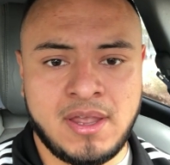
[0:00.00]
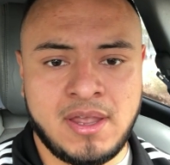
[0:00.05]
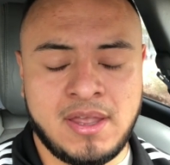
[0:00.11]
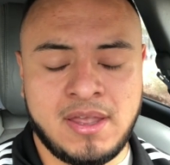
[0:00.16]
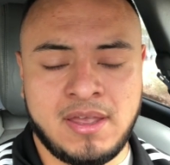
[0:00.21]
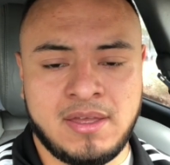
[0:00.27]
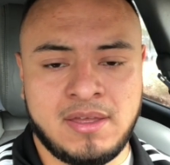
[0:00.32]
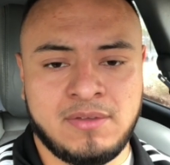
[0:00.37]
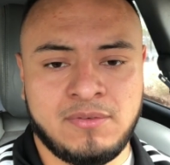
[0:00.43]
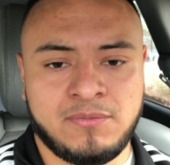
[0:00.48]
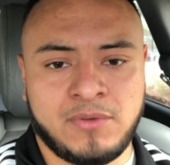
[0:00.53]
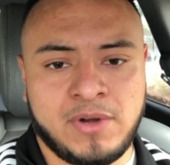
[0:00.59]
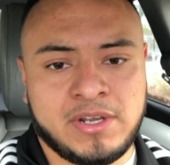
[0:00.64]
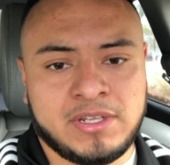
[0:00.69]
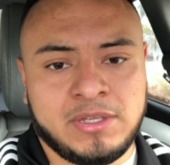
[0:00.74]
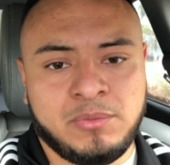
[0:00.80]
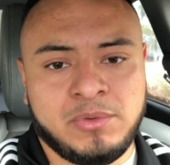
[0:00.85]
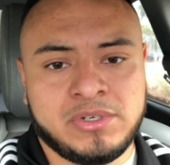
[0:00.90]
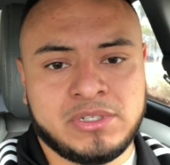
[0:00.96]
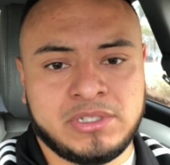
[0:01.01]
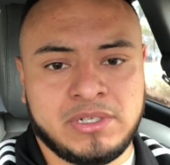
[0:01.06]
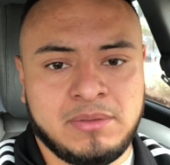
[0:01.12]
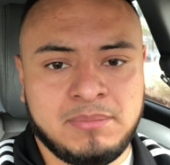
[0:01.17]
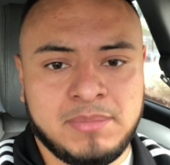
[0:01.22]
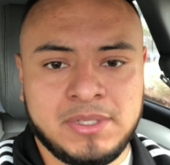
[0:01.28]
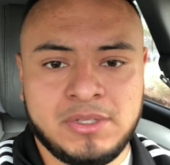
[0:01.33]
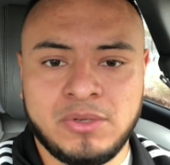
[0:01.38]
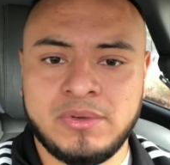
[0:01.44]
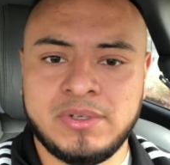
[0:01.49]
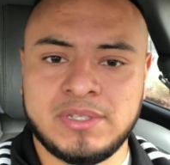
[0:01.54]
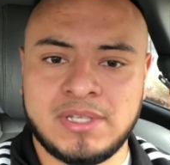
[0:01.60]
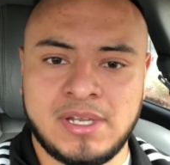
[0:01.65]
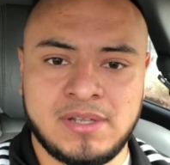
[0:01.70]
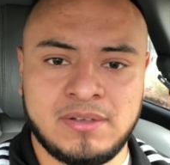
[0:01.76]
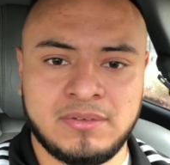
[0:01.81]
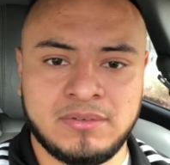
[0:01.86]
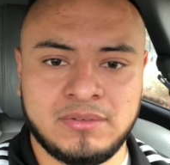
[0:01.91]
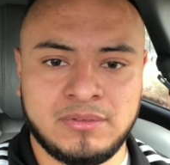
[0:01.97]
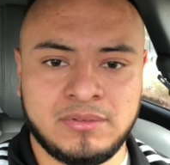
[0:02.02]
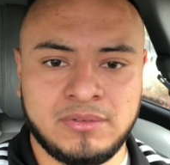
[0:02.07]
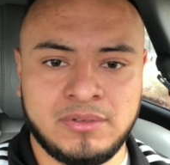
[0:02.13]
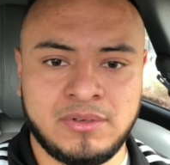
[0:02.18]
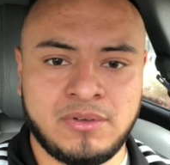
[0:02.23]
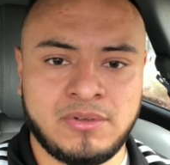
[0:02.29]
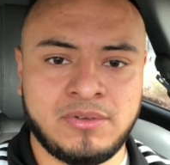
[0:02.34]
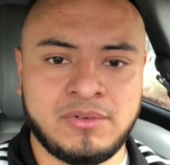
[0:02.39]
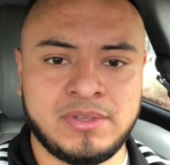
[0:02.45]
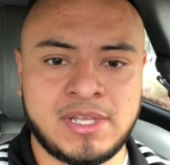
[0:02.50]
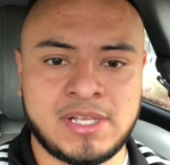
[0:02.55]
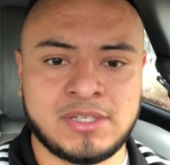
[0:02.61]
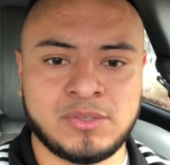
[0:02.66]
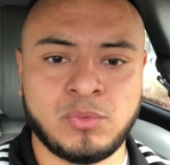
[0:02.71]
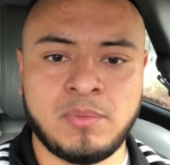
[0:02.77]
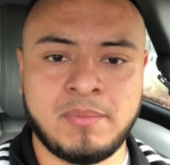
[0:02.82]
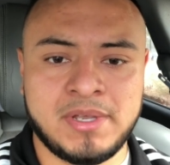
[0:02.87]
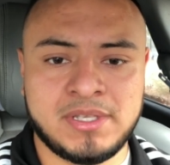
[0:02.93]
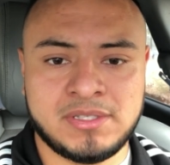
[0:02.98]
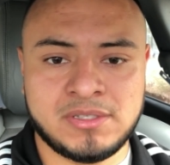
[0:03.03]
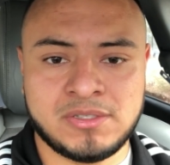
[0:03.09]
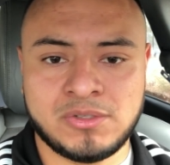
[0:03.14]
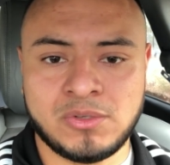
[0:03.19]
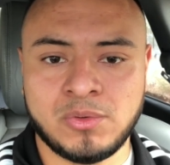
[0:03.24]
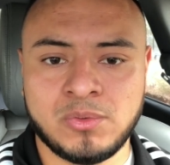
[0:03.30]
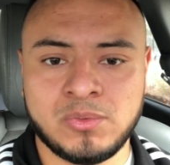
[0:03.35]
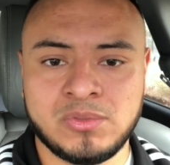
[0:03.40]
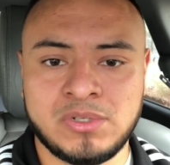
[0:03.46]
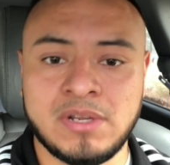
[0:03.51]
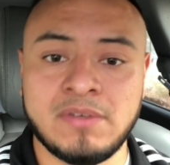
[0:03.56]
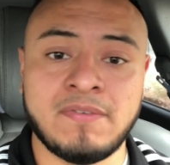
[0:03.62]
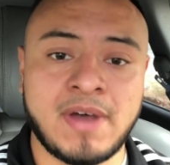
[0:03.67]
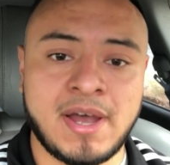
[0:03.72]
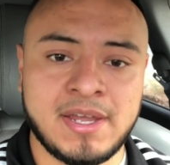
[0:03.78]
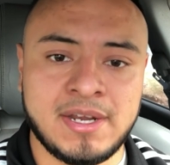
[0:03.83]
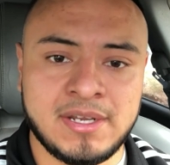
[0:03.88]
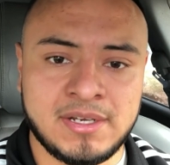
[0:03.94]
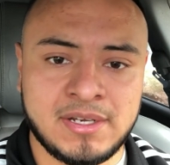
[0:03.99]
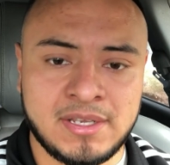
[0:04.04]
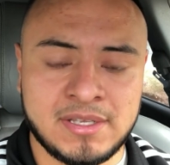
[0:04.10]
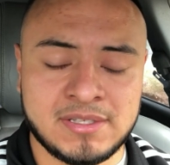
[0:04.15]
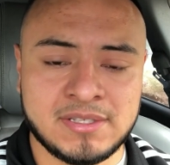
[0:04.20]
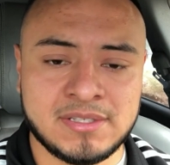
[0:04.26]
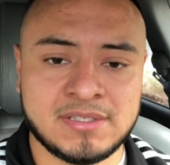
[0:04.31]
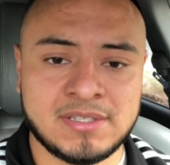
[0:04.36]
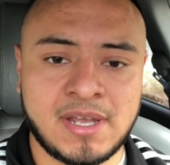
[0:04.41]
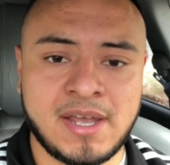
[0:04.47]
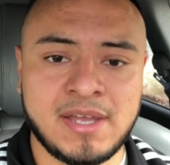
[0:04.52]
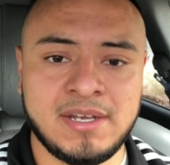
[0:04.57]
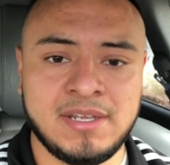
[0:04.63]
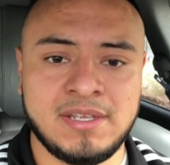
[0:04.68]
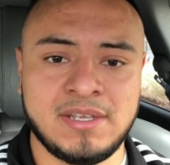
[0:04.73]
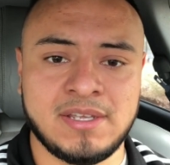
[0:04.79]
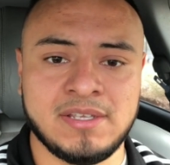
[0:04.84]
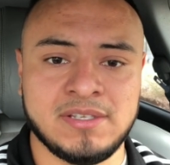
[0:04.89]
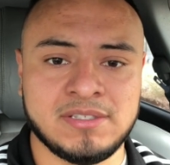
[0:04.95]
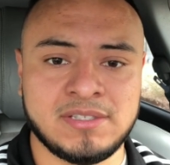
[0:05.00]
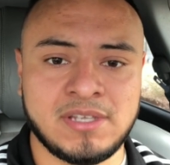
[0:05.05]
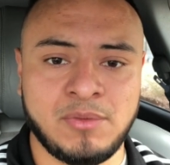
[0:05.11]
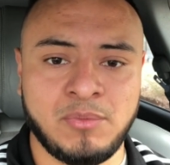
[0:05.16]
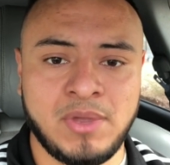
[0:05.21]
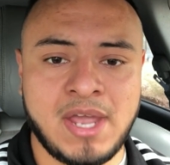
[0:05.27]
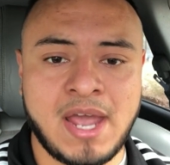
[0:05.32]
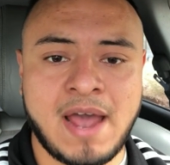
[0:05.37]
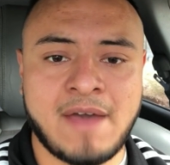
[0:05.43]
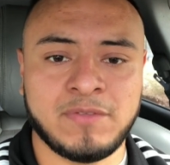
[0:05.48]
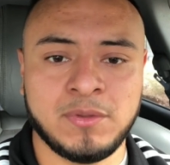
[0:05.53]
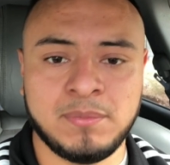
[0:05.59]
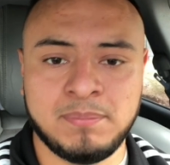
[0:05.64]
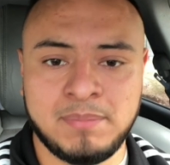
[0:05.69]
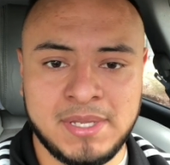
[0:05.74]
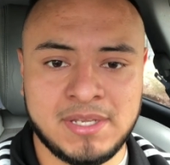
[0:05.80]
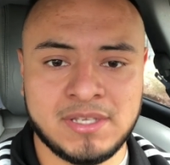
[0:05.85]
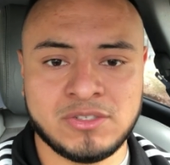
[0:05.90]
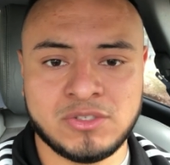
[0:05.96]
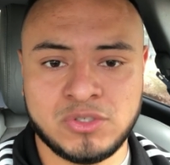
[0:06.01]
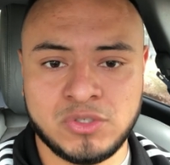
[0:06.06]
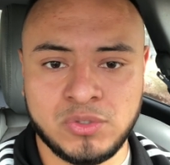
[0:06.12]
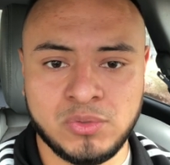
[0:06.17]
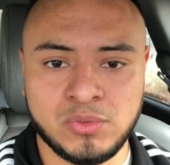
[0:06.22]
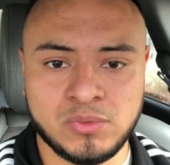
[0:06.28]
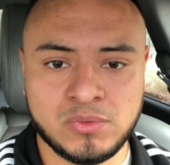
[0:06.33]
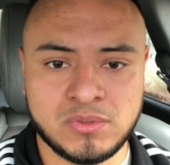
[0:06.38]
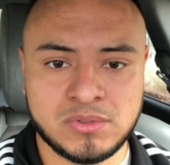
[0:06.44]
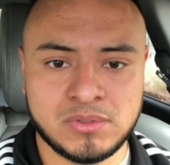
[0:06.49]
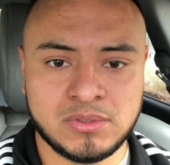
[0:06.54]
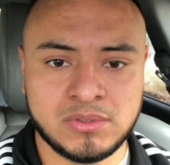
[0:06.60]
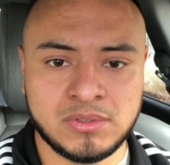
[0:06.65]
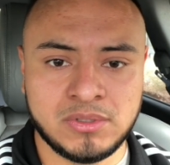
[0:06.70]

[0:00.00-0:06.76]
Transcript: And frankly, we shouldn't even be doing that, and that's what makes us so divided in society, is that we have to pick and choose.